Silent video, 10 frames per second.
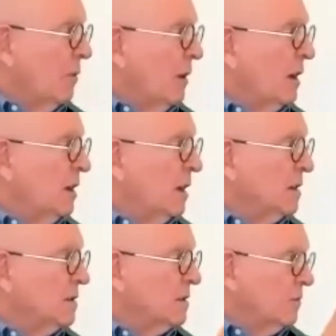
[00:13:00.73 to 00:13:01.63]
I
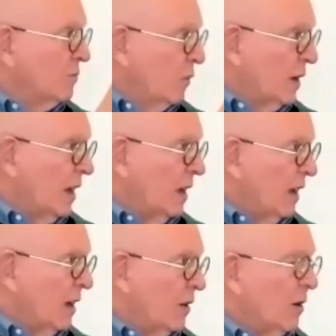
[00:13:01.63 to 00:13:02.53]
recognize when I
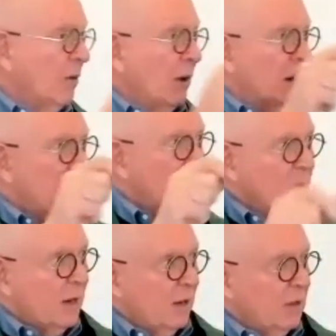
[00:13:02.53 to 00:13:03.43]
have anger, I
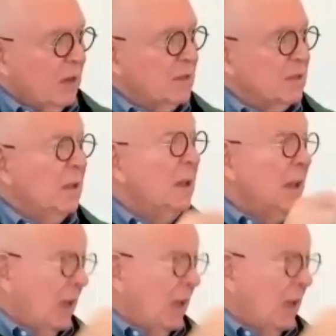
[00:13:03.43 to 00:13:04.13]
recognize when I have lust,